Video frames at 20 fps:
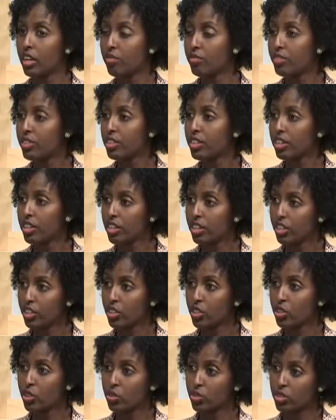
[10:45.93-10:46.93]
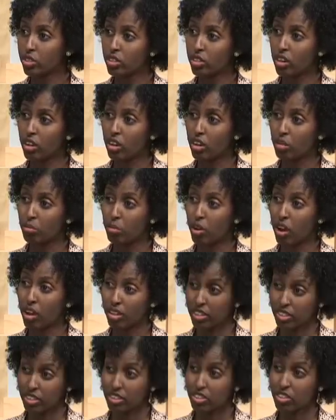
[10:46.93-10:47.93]
FDA issued a
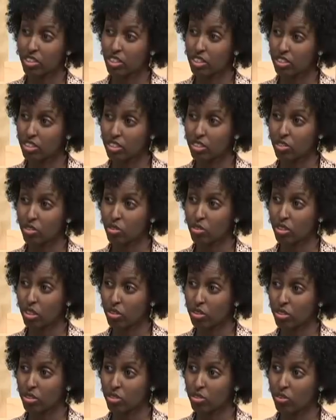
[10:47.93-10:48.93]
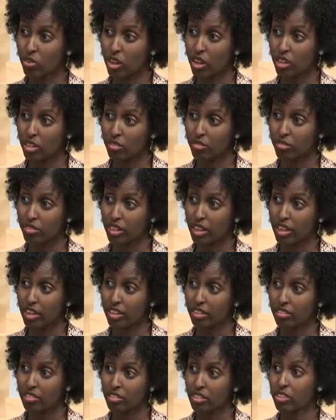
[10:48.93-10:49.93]
policy change in 2000 to Alif
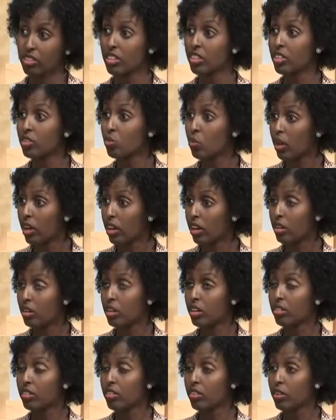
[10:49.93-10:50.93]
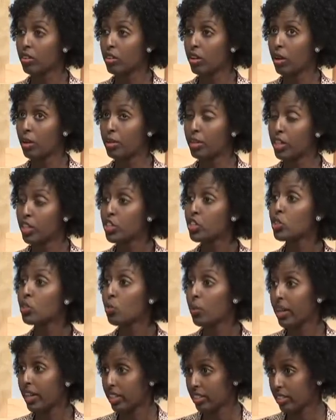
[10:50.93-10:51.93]
that state uh,
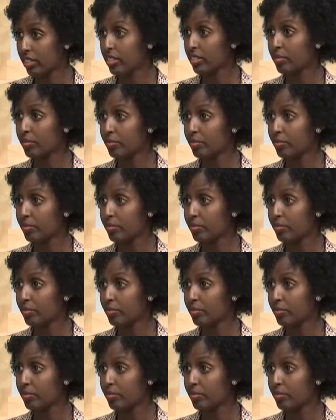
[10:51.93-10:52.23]
nationwide.